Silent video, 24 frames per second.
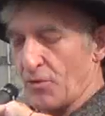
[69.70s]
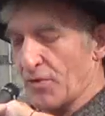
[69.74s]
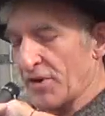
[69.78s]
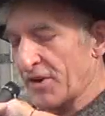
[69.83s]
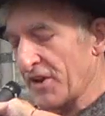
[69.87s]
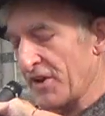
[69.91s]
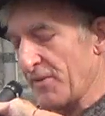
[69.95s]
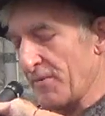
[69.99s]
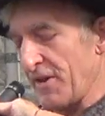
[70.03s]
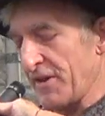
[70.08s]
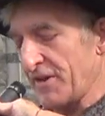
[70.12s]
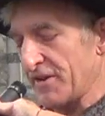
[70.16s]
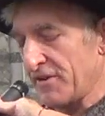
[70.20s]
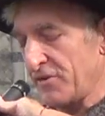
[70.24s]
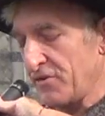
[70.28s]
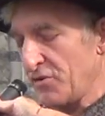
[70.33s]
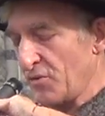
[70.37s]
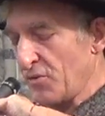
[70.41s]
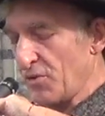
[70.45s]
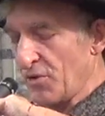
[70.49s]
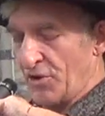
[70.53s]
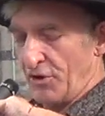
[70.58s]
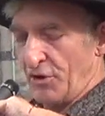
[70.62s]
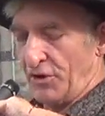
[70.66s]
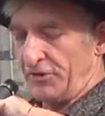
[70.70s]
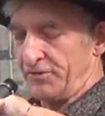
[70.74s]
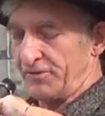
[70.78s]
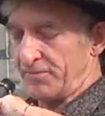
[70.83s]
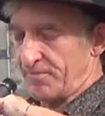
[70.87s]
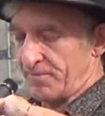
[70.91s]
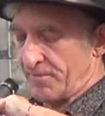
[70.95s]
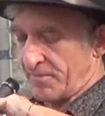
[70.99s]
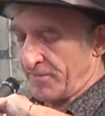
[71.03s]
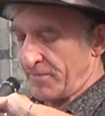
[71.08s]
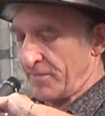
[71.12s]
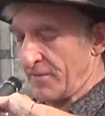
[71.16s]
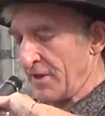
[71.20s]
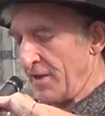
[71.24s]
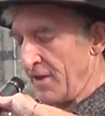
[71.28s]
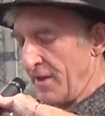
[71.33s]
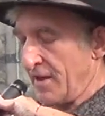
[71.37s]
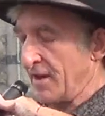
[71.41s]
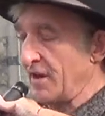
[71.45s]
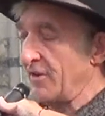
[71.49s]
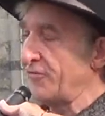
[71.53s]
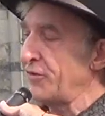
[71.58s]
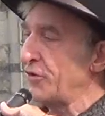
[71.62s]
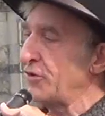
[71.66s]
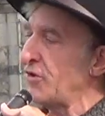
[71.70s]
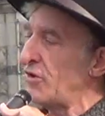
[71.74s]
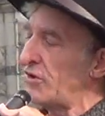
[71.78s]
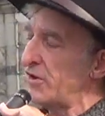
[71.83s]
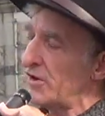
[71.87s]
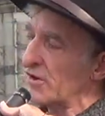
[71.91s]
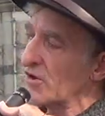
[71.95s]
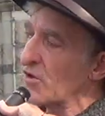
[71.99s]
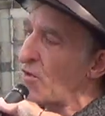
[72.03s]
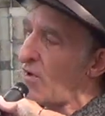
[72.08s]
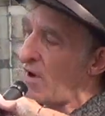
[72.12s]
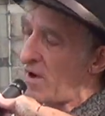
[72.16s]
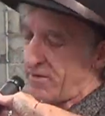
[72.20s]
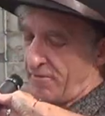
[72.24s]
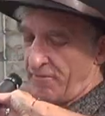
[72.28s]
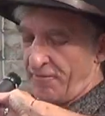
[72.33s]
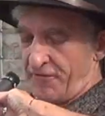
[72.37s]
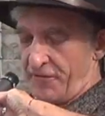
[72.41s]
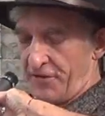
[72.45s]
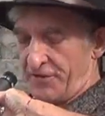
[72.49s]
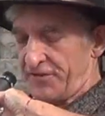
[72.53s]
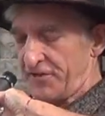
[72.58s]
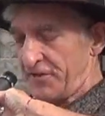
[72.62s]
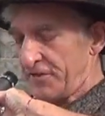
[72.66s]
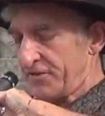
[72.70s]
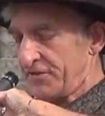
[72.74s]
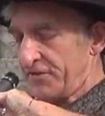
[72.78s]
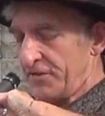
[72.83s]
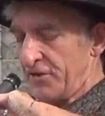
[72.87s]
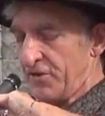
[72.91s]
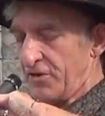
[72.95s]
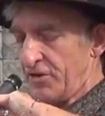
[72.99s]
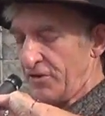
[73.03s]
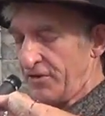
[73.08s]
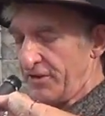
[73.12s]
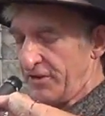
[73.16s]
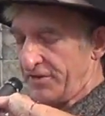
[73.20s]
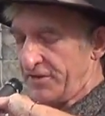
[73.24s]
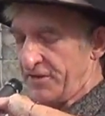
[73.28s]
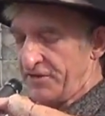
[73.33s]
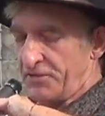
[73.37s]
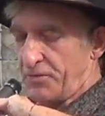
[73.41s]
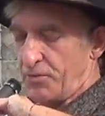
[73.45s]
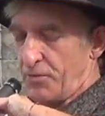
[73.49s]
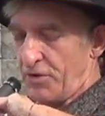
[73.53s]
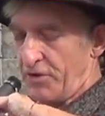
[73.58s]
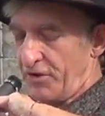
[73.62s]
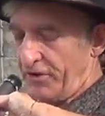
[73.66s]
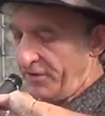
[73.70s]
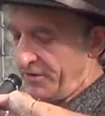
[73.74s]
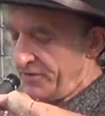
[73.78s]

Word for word: we're going to make a new world. And if you know your quantum physics, you know that this world